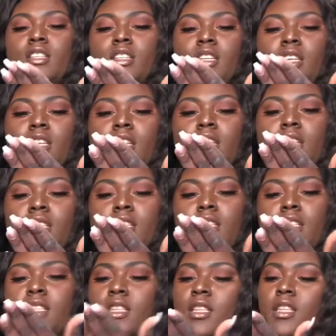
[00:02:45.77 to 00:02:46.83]
shit.
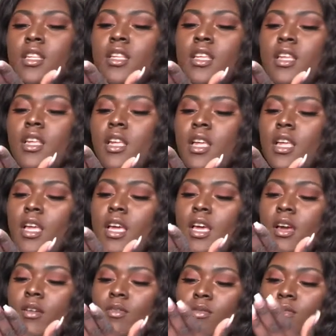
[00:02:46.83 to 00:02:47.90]
I
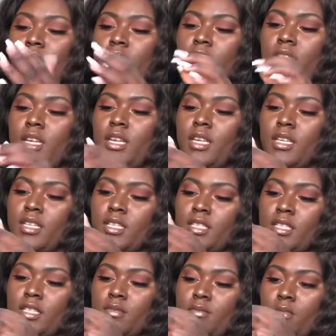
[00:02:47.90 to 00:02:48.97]
got 1
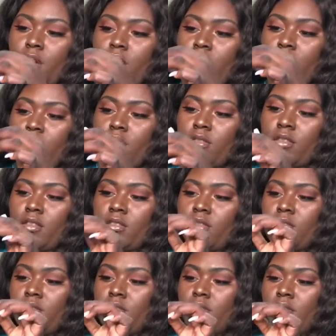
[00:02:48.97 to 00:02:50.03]
small
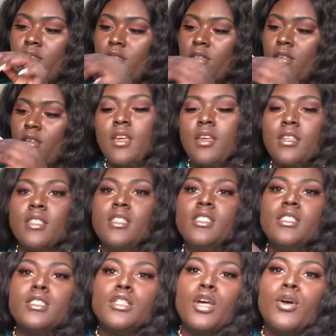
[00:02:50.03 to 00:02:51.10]
little. It's
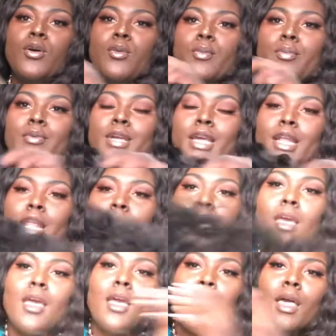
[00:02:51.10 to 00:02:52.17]
so
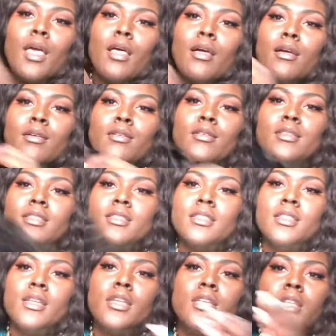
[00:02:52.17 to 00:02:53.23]
pretty.
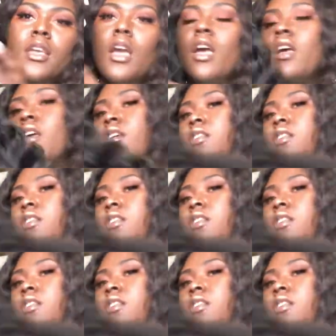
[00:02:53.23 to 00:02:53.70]
Yes.